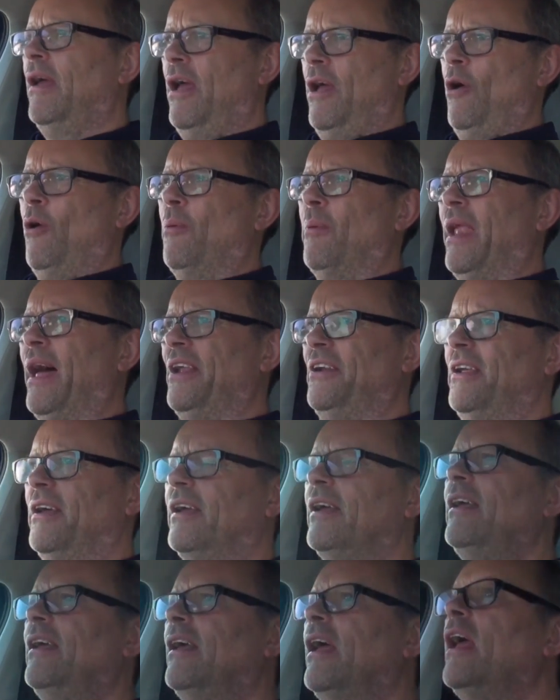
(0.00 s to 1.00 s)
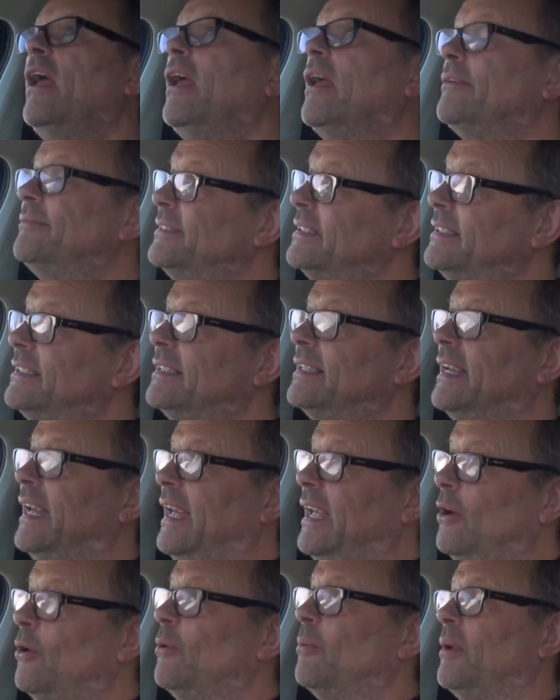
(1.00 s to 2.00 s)
E-up, lad.
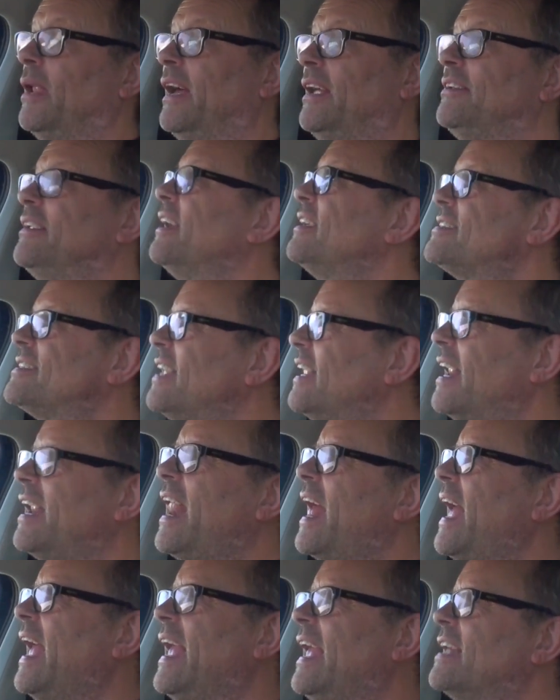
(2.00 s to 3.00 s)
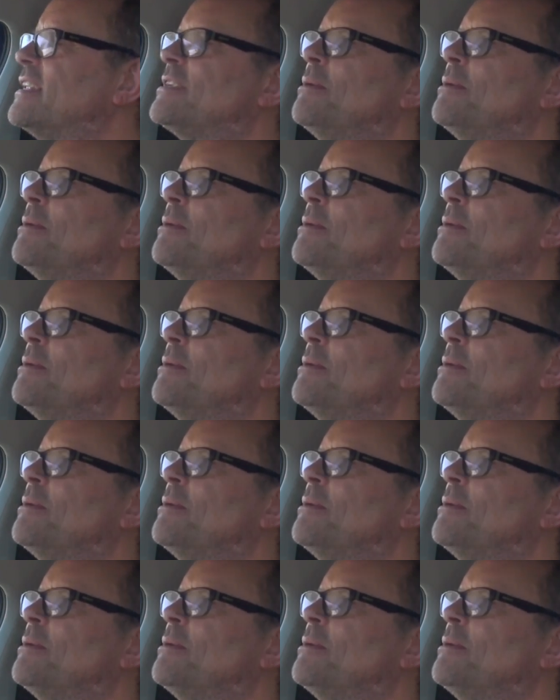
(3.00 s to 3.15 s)
E-up, lad. It's still an A.